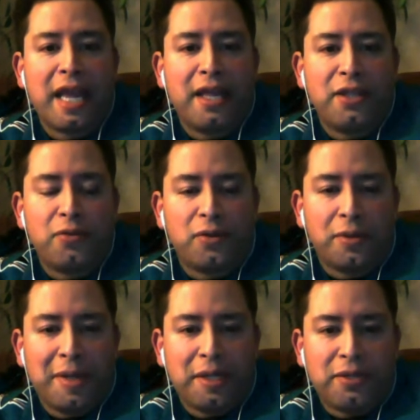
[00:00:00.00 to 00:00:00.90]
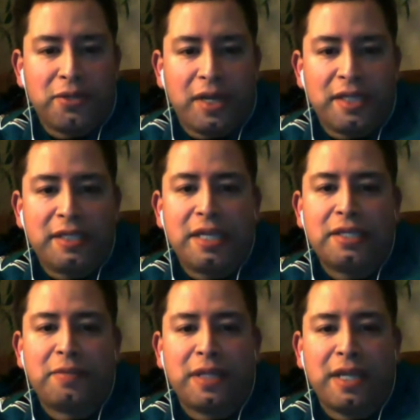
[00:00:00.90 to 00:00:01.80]
you were about to say
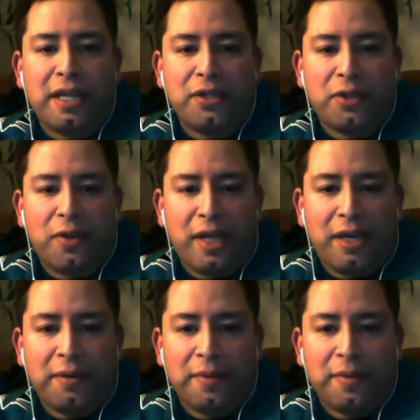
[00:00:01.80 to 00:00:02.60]
something, AJ. Go ahead.